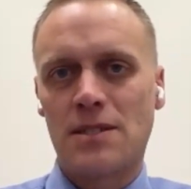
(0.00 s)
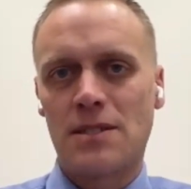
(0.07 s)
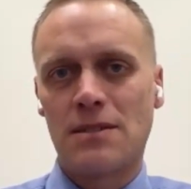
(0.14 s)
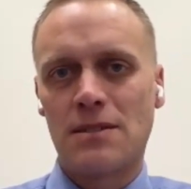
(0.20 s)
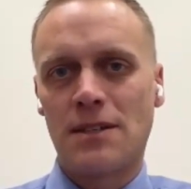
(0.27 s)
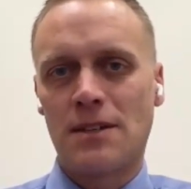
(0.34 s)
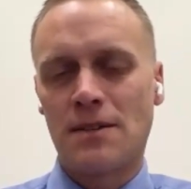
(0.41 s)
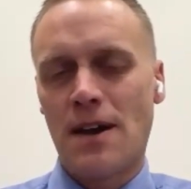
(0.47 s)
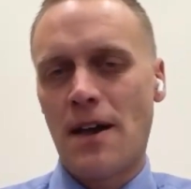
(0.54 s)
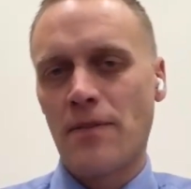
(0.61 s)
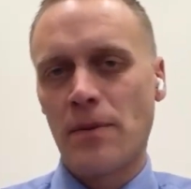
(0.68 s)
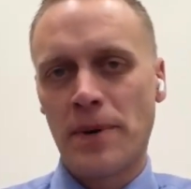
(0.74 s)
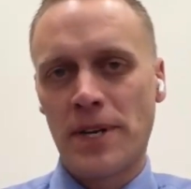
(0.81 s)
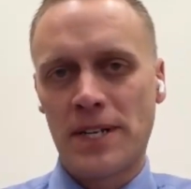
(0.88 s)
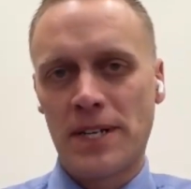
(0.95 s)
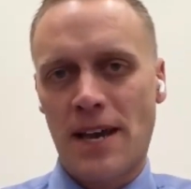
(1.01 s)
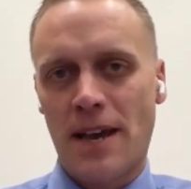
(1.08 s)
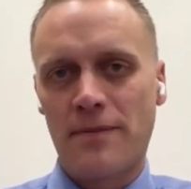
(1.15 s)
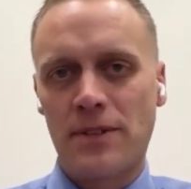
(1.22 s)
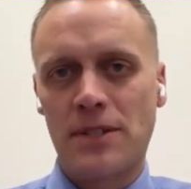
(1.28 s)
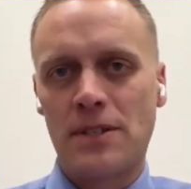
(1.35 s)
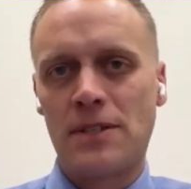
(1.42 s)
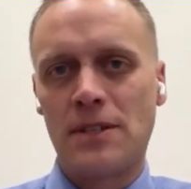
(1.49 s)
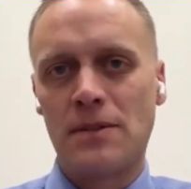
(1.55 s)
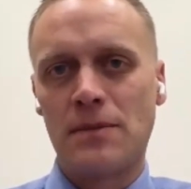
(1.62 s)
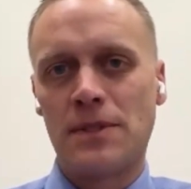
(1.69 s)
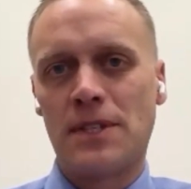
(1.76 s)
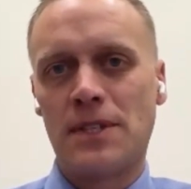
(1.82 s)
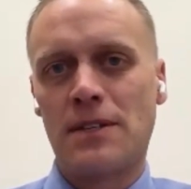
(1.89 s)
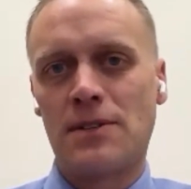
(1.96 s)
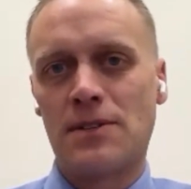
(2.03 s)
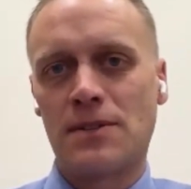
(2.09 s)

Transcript: It's, everybody's having to deal with it.